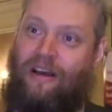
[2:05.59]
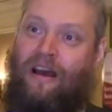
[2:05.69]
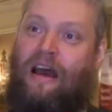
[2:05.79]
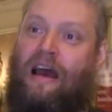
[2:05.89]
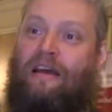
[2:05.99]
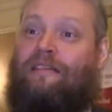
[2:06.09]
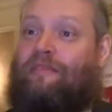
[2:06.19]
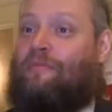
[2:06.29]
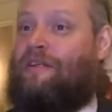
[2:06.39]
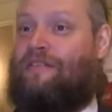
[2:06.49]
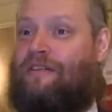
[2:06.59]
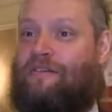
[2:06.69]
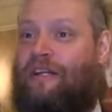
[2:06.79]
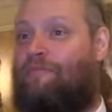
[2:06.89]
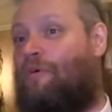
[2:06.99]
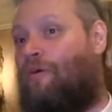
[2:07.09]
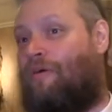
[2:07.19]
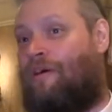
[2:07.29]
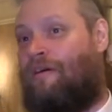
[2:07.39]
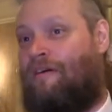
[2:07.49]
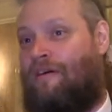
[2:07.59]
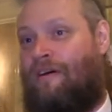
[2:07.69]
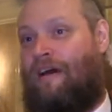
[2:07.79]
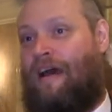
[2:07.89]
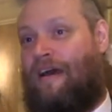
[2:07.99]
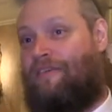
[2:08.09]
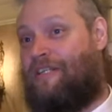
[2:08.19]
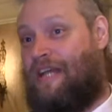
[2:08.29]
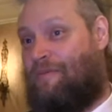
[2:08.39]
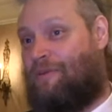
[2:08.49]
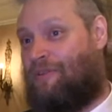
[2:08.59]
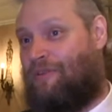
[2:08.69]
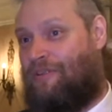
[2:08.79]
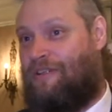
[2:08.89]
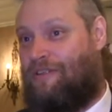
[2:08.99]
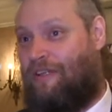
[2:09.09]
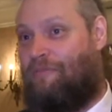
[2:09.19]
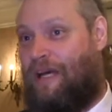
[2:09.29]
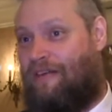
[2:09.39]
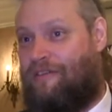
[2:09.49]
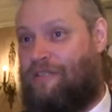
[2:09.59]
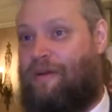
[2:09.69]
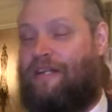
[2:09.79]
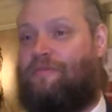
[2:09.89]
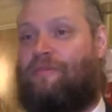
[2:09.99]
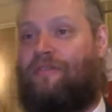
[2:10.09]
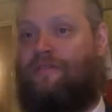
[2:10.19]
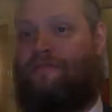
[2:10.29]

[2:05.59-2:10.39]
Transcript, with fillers: Uh, and that means that you need more uh, risk capital, that you need better risk management.